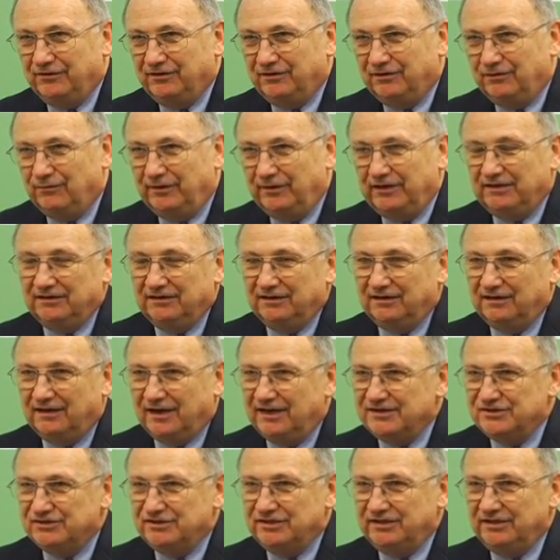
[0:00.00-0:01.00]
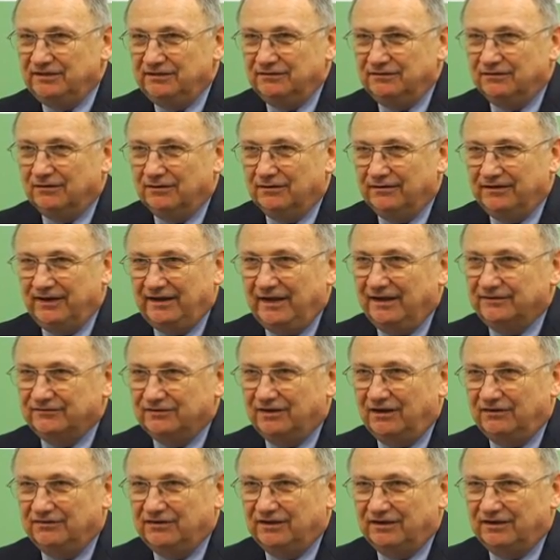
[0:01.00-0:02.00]
the Greenland ice sheet or the
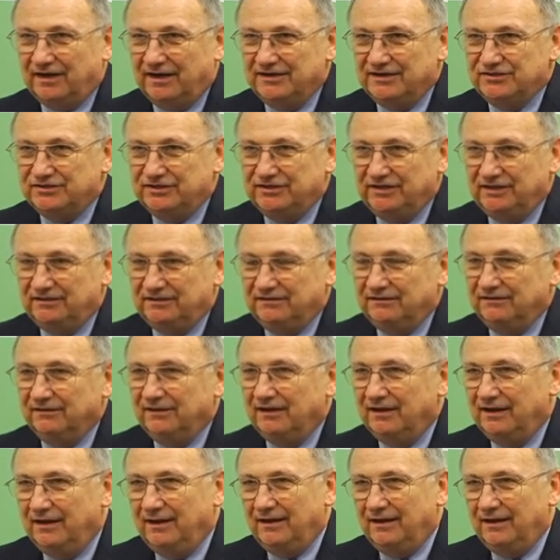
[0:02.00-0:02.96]
Antarctic ice sheet and,